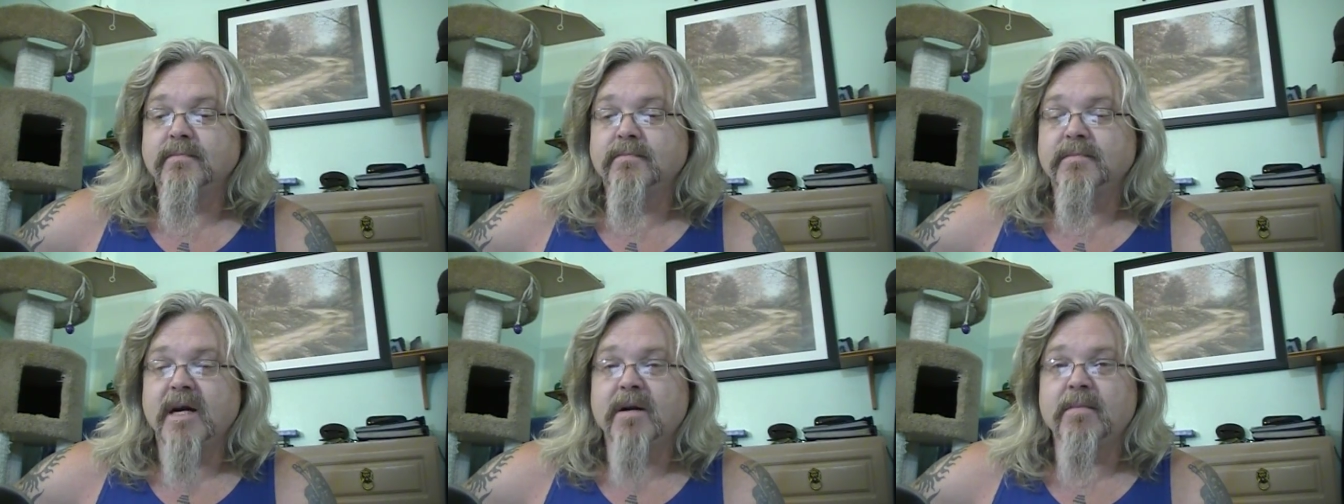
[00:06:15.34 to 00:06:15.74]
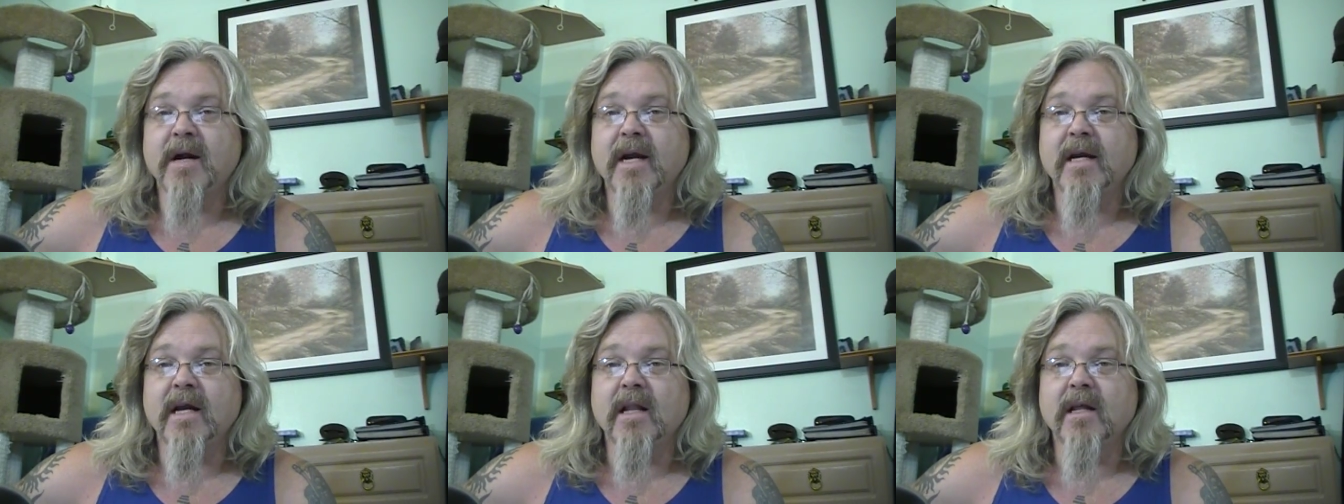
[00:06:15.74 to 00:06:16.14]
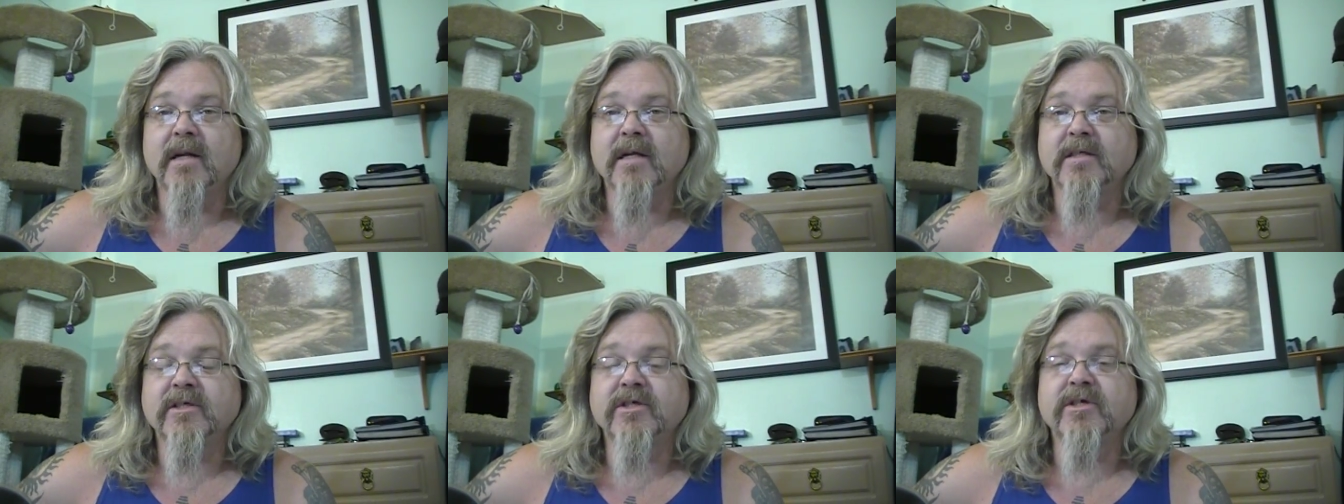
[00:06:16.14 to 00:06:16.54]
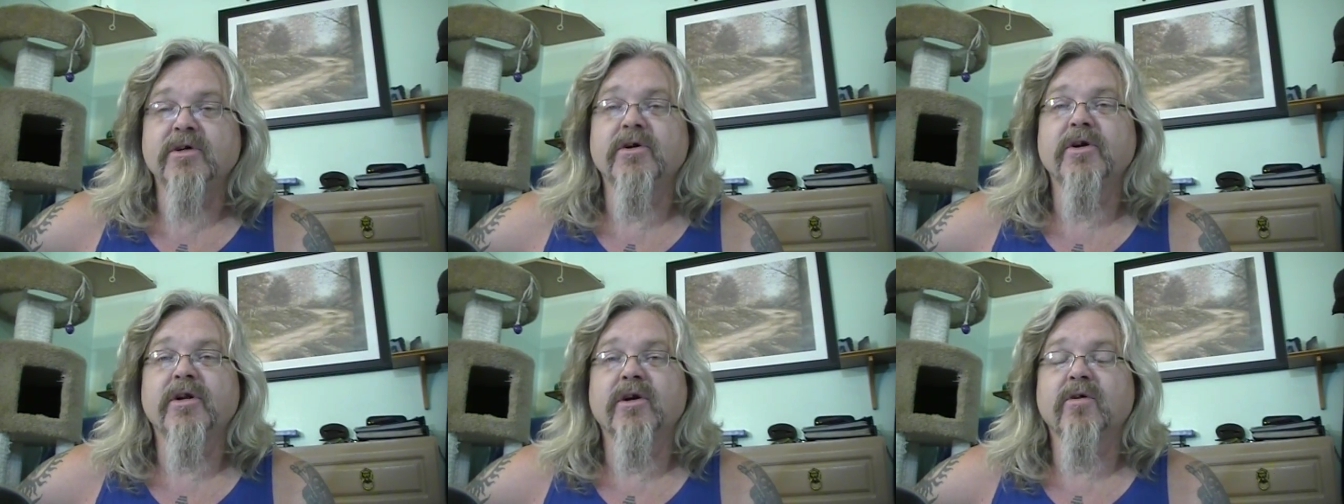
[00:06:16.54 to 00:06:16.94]
bear in mind, Elendon's
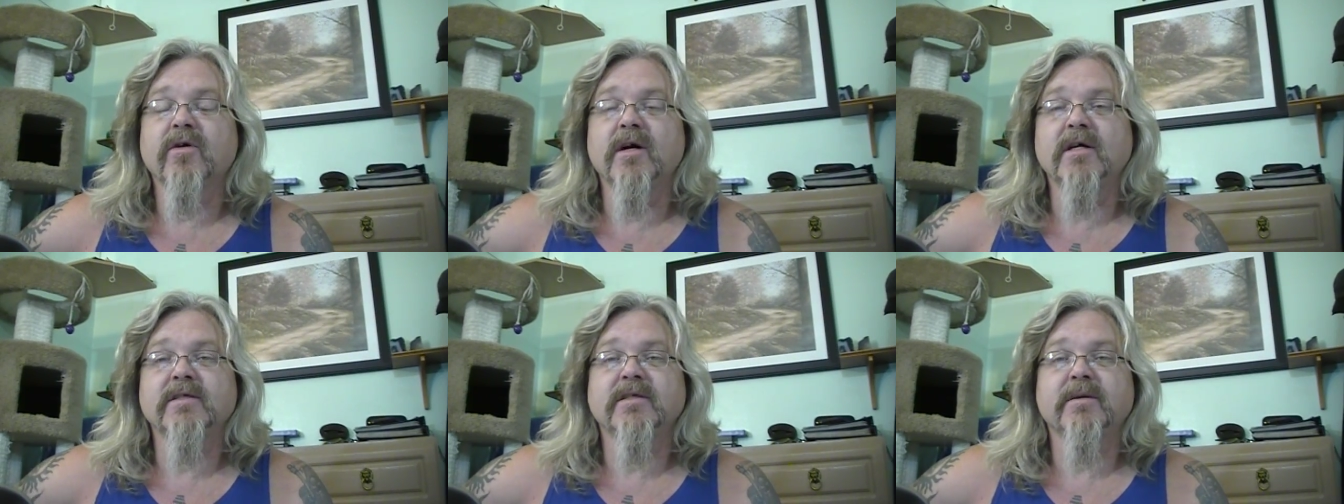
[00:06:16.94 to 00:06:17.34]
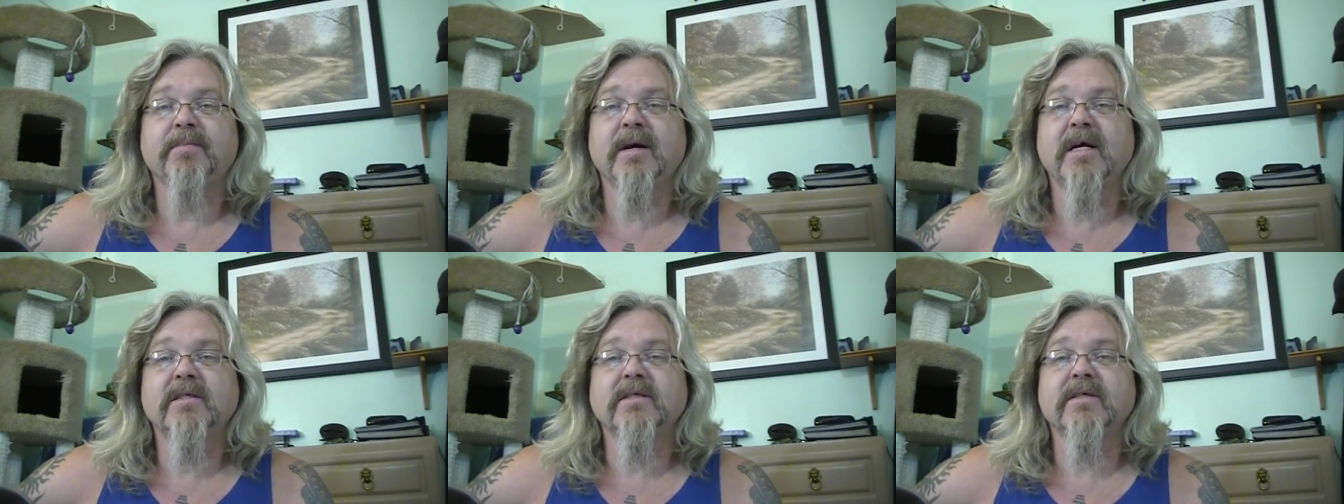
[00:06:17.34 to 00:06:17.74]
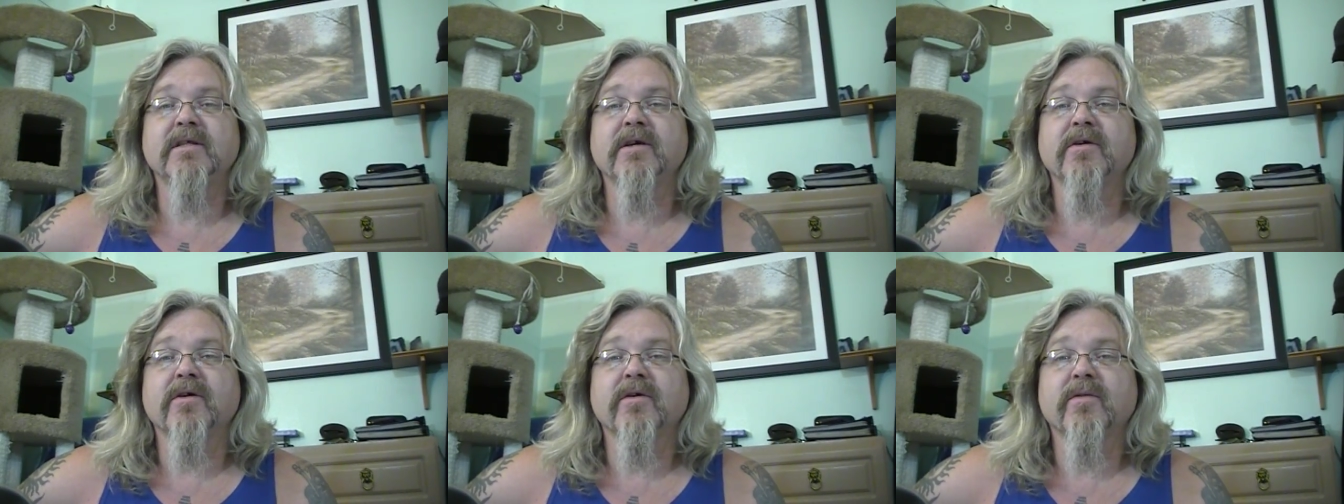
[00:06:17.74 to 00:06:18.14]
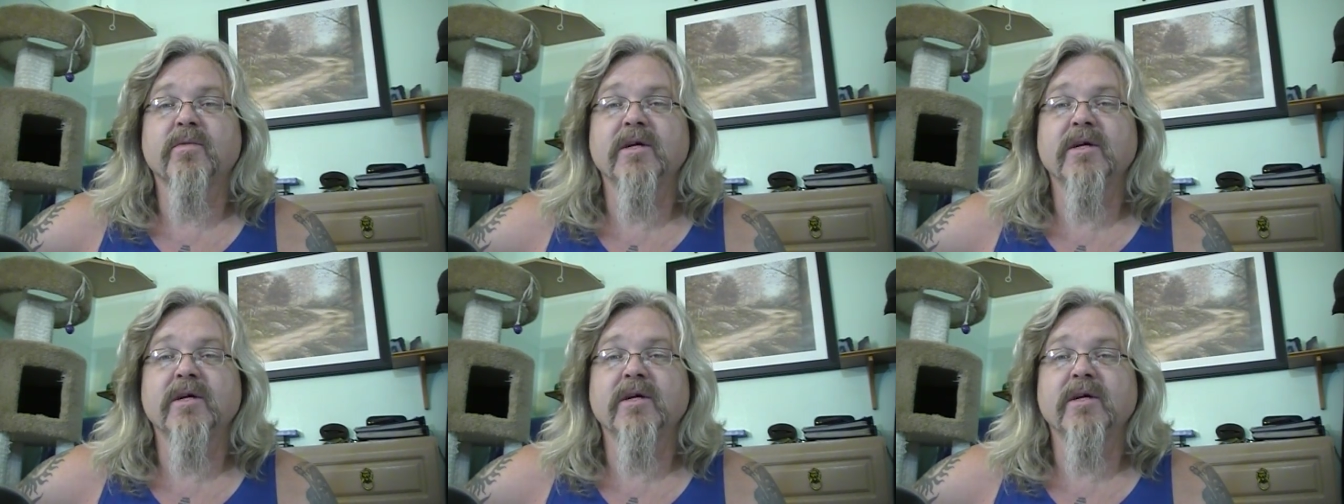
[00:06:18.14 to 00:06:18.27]
still going to cross the pass of the Earth.